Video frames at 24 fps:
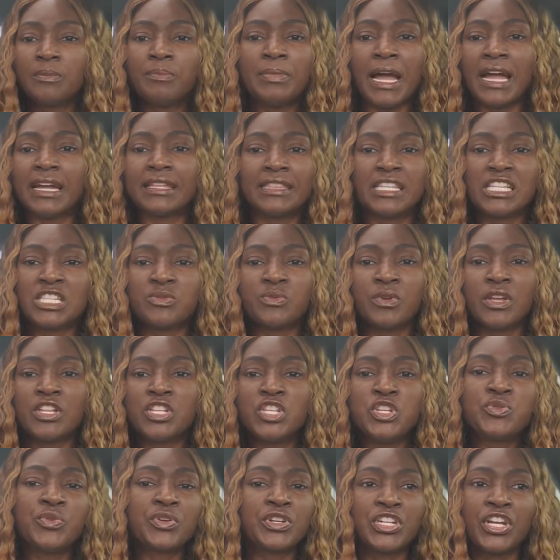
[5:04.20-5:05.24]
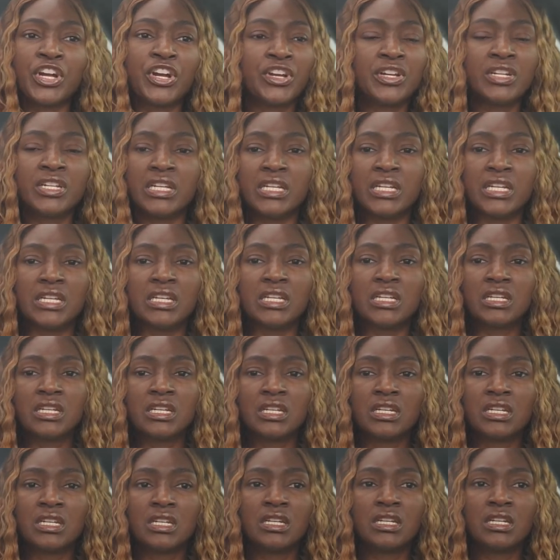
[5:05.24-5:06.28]
back this way and you were
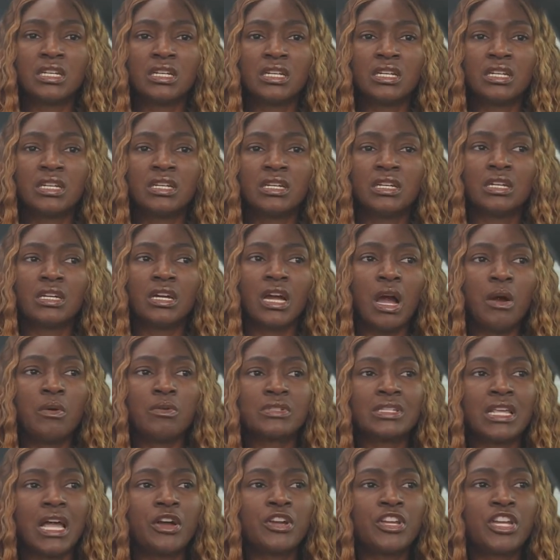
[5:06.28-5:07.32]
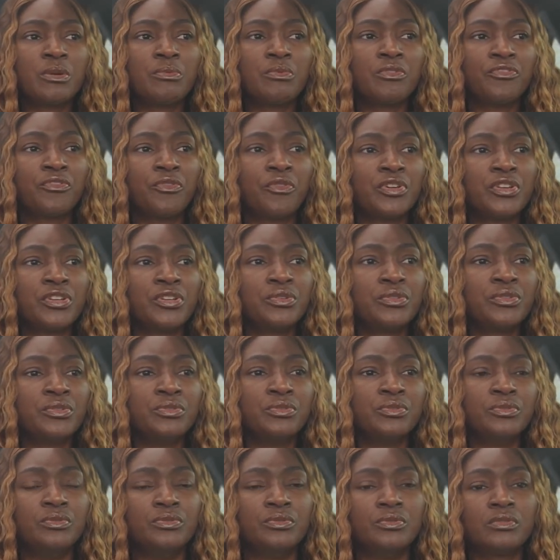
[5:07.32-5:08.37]
turning. I was out here before
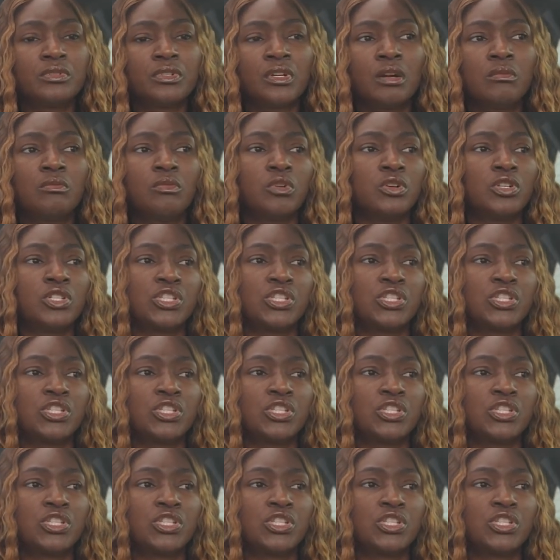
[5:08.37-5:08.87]
you. Come on,